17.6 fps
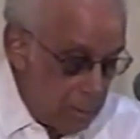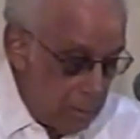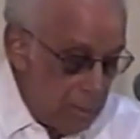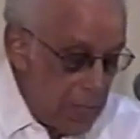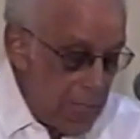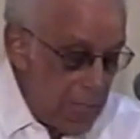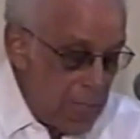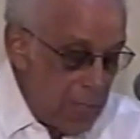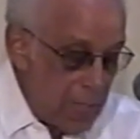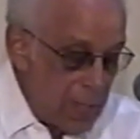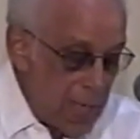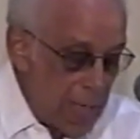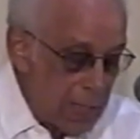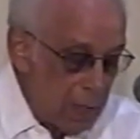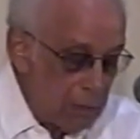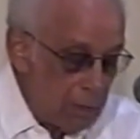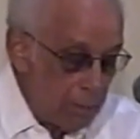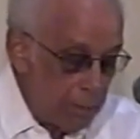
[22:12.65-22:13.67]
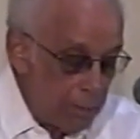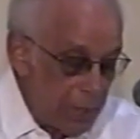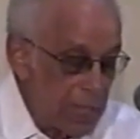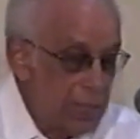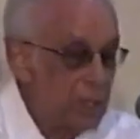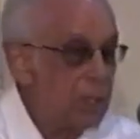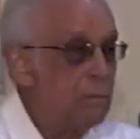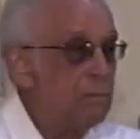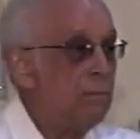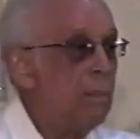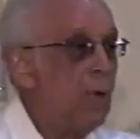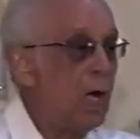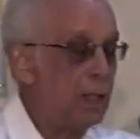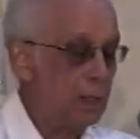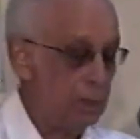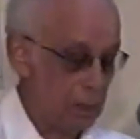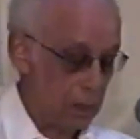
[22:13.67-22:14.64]
meaning that our present
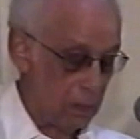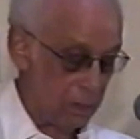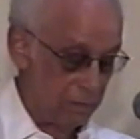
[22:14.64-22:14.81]
model